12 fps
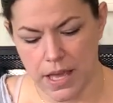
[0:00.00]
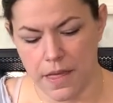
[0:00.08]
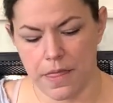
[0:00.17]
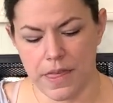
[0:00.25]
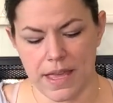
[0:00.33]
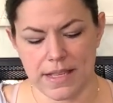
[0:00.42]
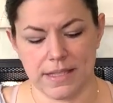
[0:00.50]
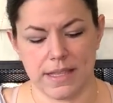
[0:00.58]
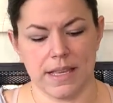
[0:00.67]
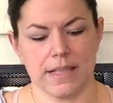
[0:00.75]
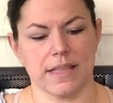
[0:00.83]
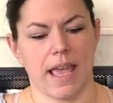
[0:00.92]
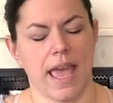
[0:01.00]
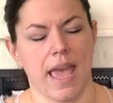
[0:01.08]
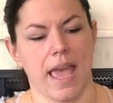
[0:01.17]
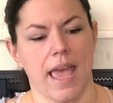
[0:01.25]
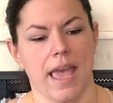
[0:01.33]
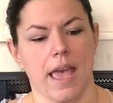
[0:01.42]
This is
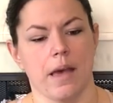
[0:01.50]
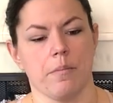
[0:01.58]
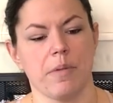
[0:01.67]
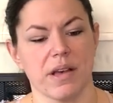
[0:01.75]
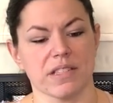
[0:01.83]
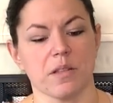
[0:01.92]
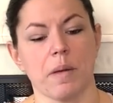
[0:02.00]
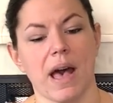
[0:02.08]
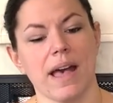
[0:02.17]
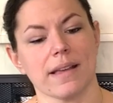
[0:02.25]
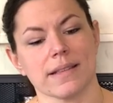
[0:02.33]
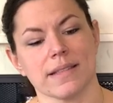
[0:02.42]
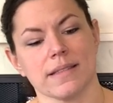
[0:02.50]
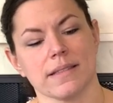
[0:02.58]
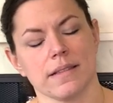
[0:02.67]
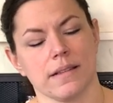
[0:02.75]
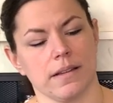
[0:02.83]
a puzzle box,